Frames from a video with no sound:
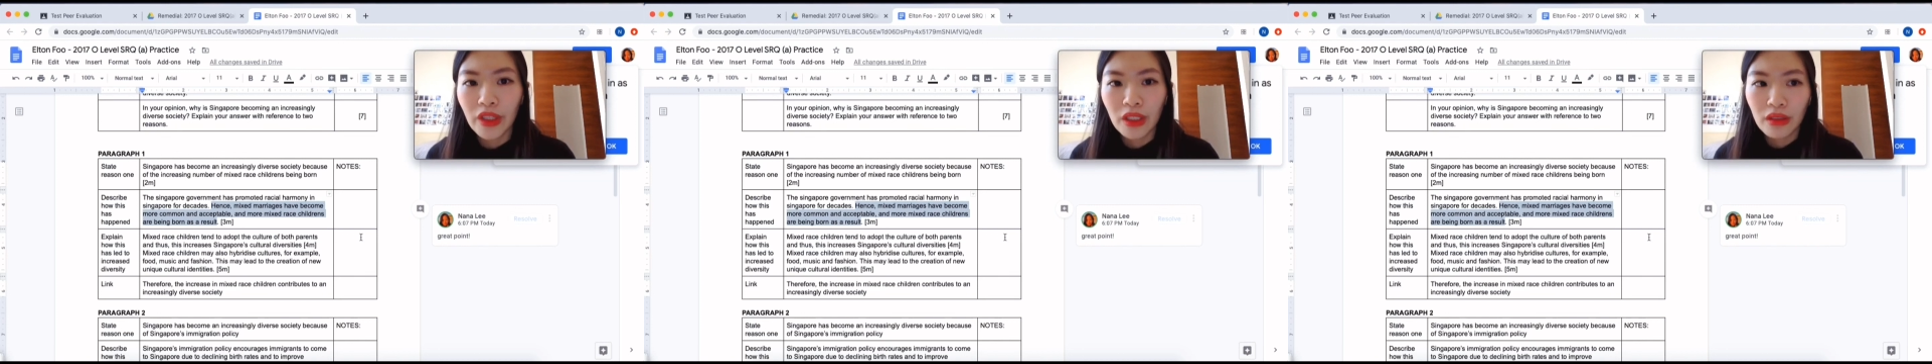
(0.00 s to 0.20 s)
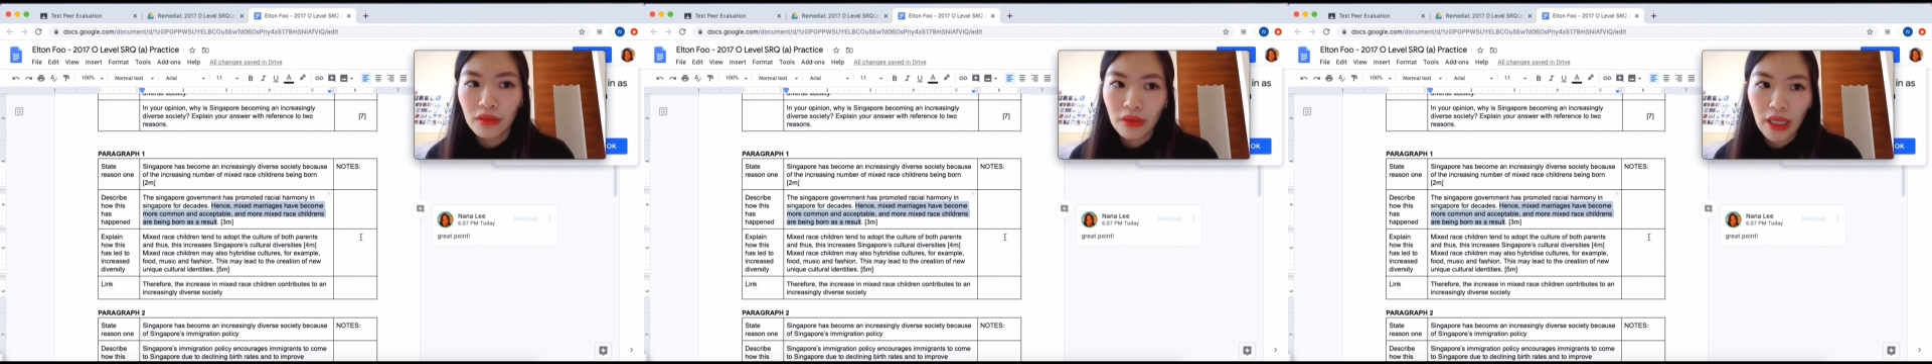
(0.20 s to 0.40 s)

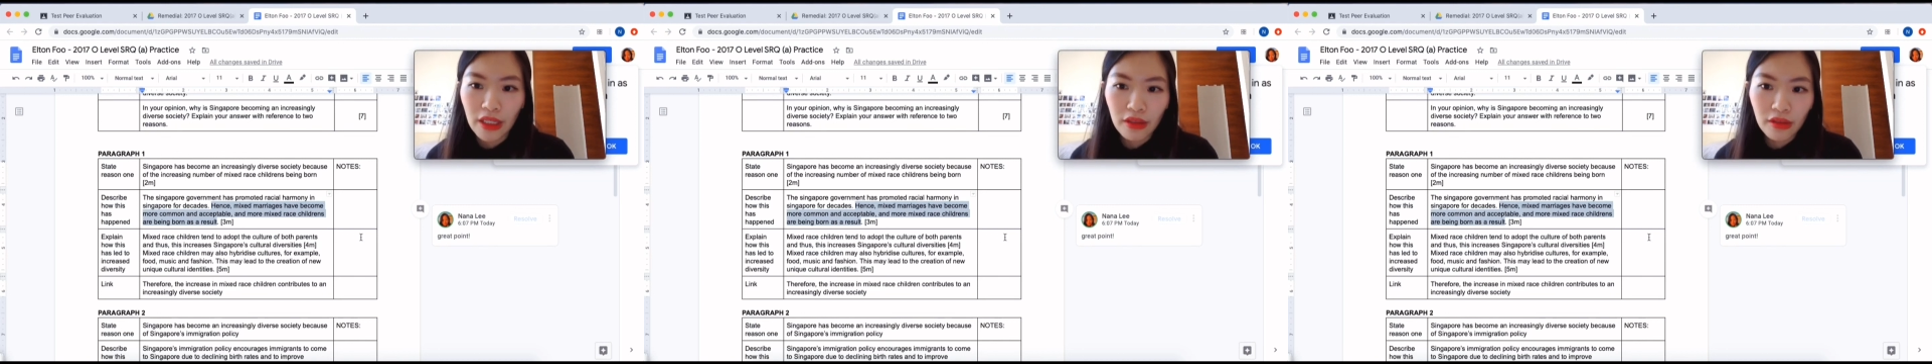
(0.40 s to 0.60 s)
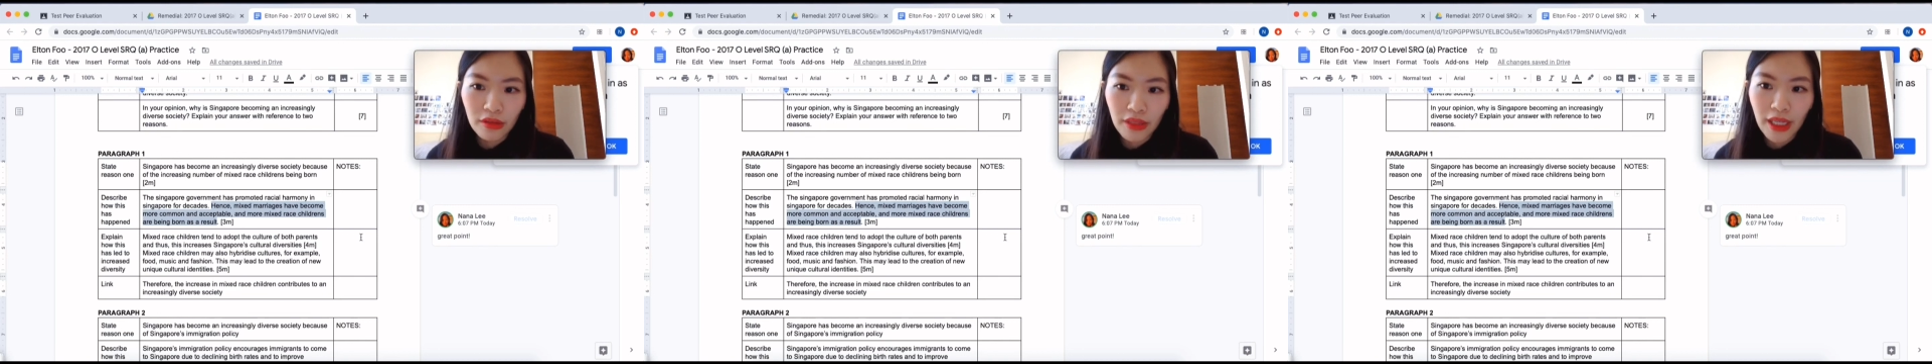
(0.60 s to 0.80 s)

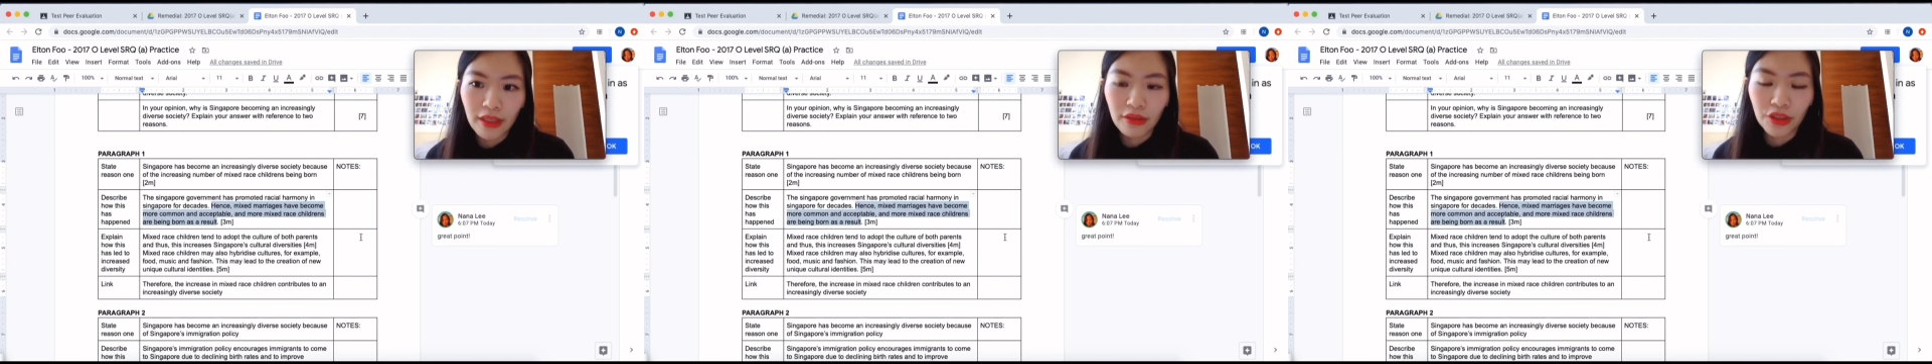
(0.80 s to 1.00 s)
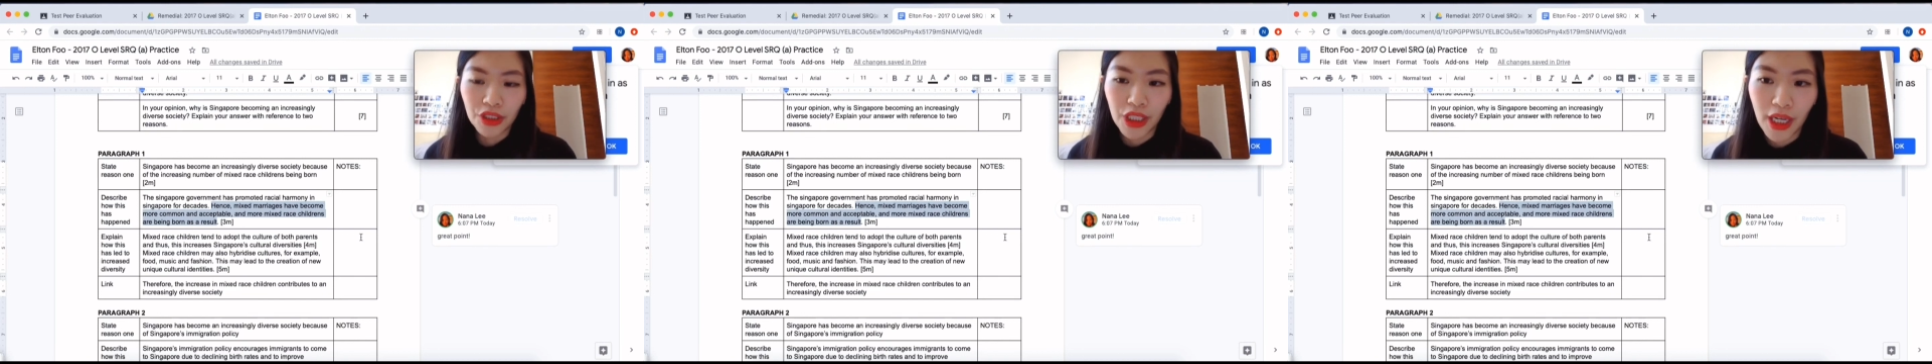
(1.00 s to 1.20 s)
and you would like
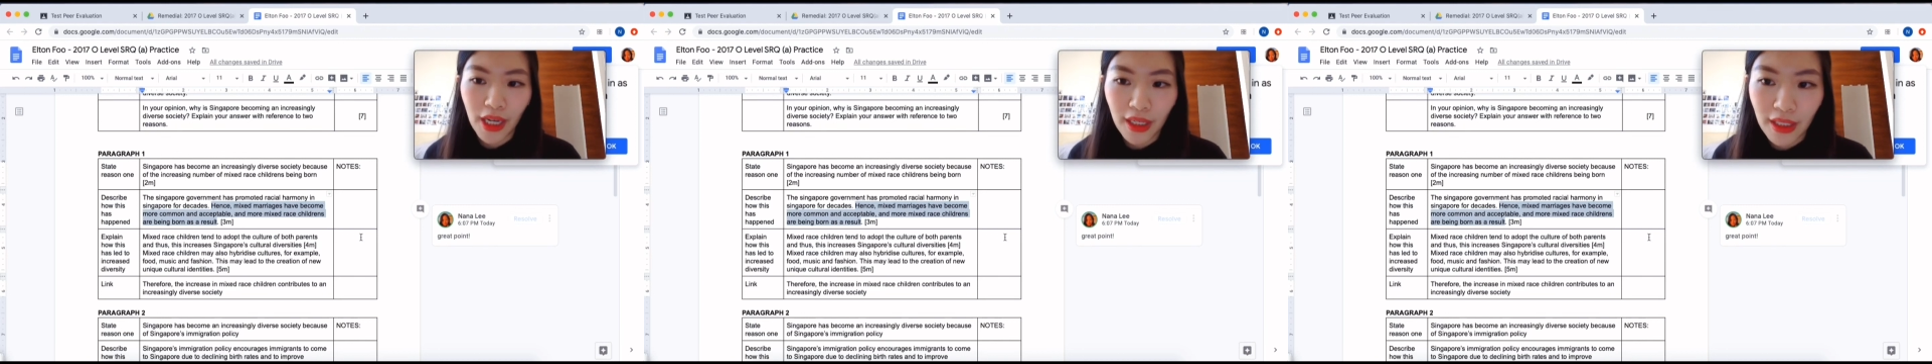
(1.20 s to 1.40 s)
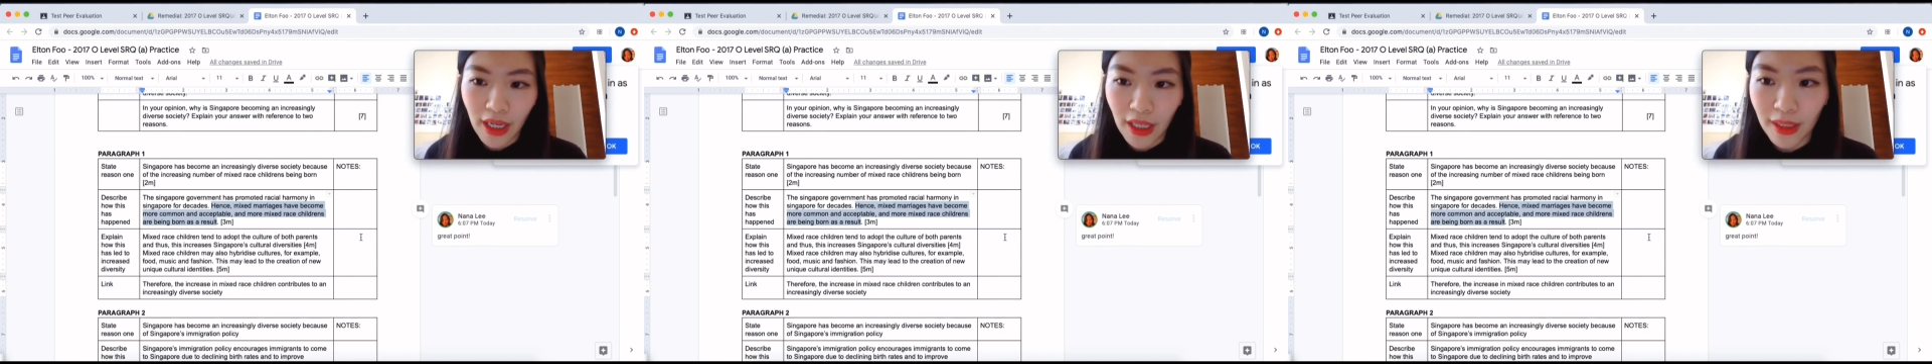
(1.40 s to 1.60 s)
to share,
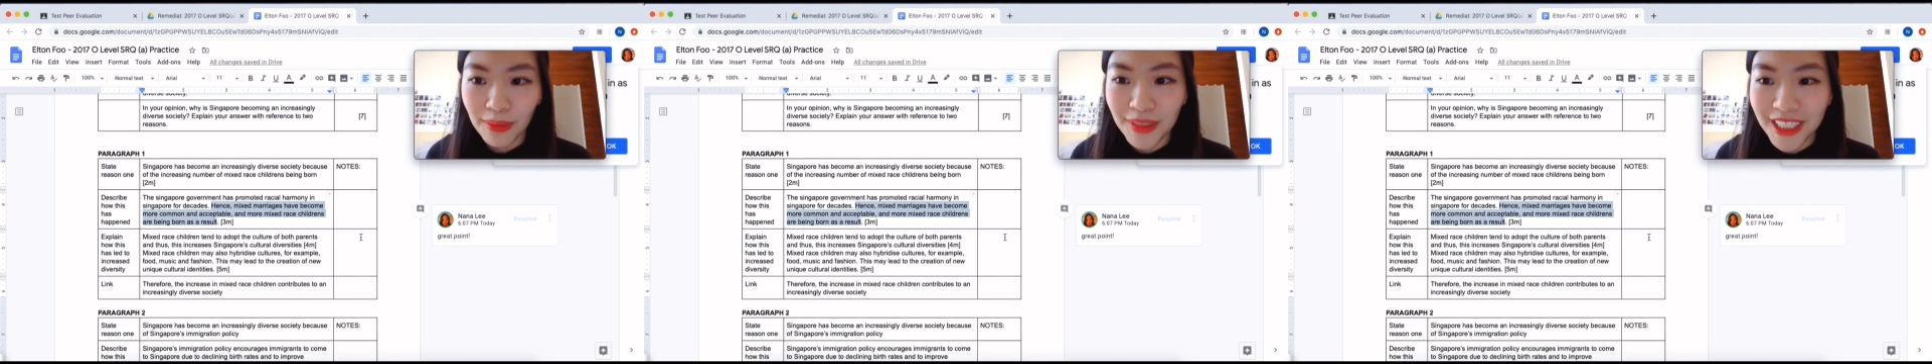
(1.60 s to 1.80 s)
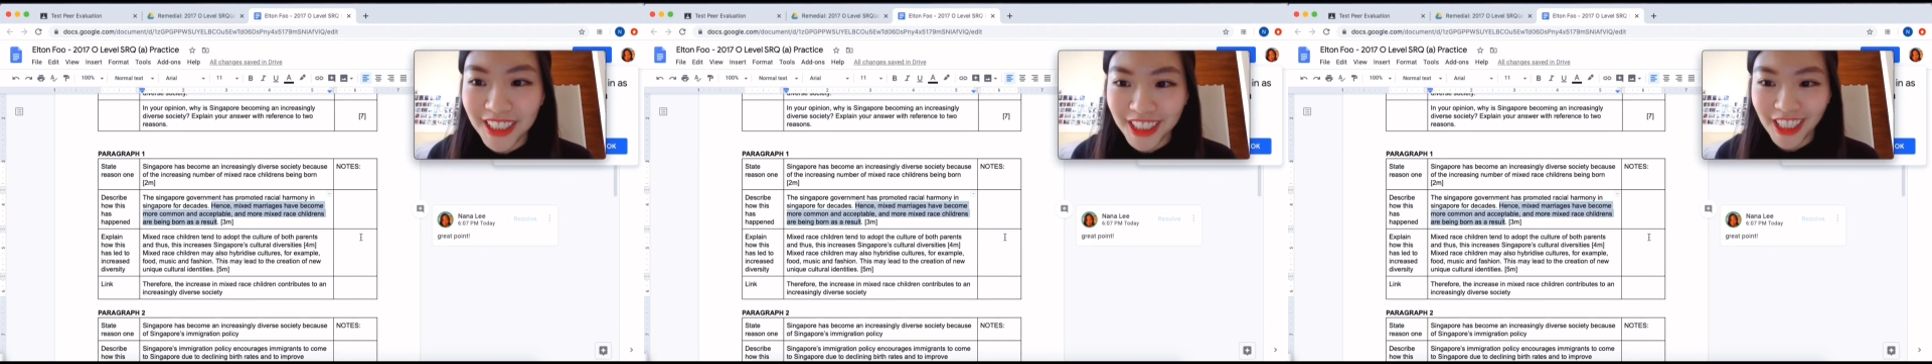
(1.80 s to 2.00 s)
yeah, then
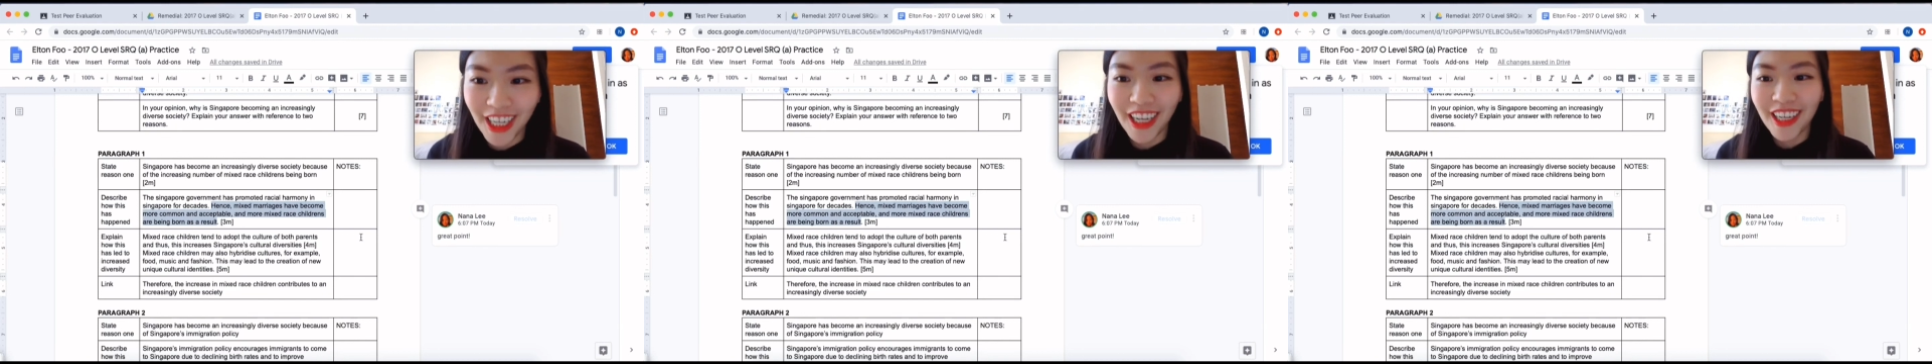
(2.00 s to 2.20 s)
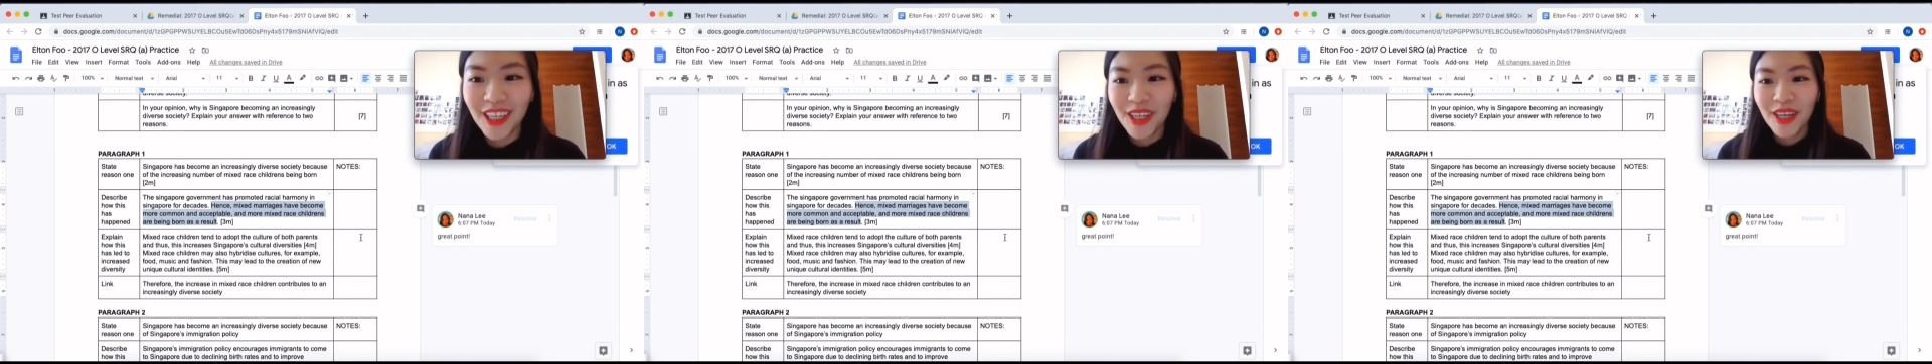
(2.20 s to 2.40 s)
please share.